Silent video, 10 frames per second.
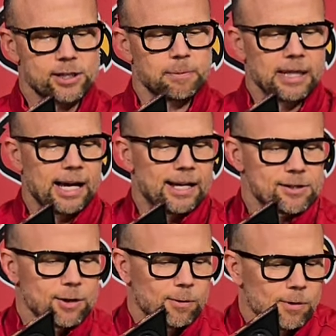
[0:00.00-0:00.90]
to ask me
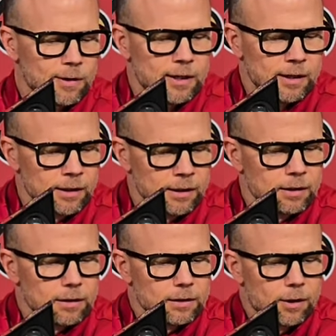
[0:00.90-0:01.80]
that. So,
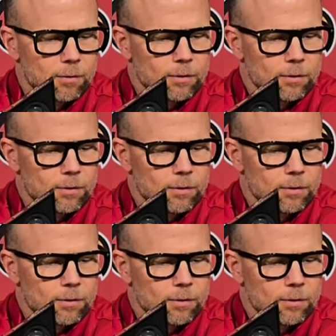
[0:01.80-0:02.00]
you